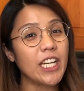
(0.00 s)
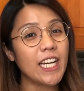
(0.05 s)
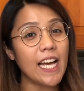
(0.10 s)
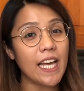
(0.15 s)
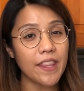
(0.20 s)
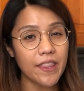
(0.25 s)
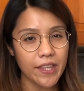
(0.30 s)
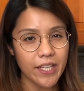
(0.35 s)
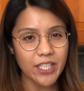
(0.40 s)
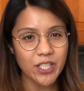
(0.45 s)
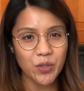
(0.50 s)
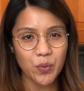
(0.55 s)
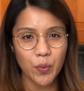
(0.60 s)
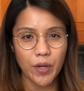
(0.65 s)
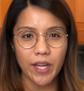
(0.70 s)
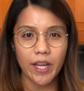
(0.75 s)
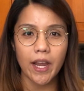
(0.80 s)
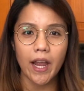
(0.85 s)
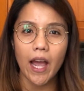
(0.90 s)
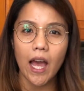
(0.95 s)
and this
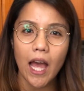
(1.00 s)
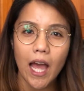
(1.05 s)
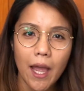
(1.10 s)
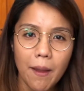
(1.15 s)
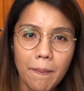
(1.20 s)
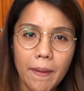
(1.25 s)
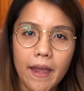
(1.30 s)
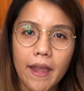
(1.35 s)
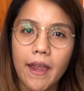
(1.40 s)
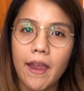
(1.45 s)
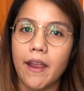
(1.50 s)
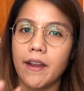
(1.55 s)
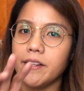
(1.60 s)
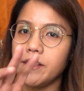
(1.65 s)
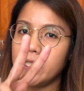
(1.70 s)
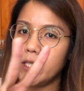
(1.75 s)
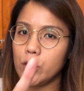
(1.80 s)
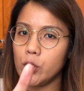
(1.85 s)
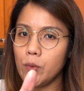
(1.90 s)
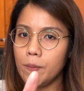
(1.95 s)
week I
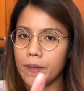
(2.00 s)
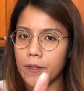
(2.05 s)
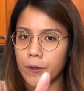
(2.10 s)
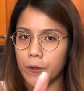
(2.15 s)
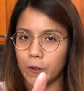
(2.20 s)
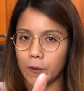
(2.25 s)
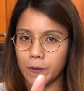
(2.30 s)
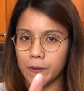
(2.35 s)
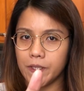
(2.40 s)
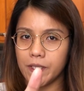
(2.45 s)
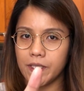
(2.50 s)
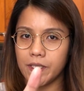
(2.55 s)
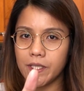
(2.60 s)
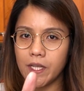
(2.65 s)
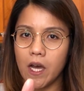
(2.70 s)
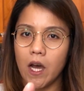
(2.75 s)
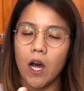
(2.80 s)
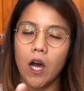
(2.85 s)
made 2 meals